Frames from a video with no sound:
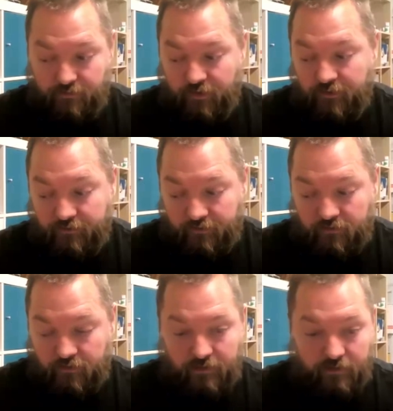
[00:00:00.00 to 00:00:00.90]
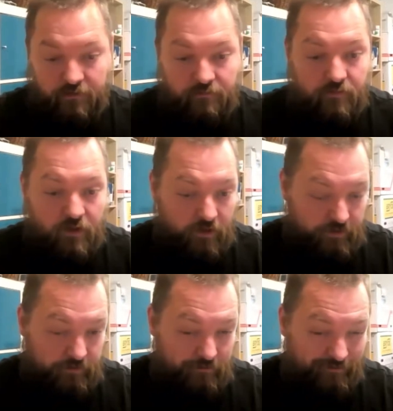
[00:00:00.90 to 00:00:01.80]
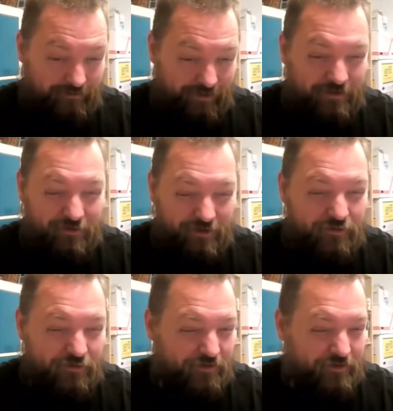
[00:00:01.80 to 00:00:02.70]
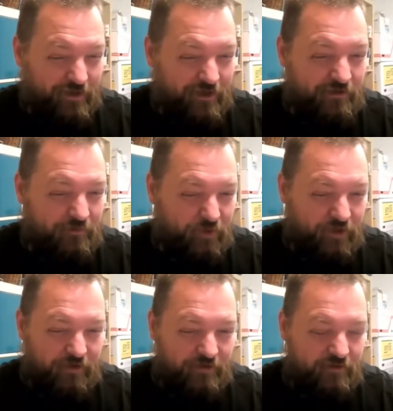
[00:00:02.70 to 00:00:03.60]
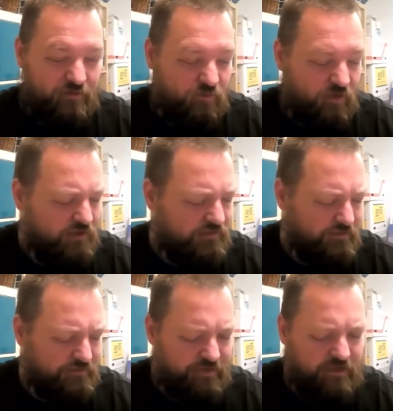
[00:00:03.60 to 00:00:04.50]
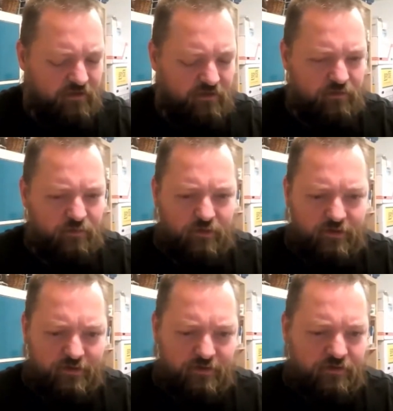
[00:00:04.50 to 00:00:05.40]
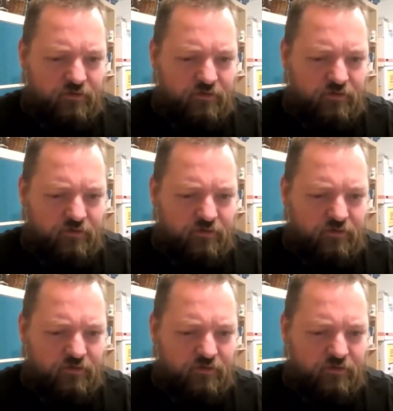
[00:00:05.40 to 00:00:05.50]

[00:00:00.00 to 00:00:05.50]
amazing. It it it's interesting because it's one of the fields where they're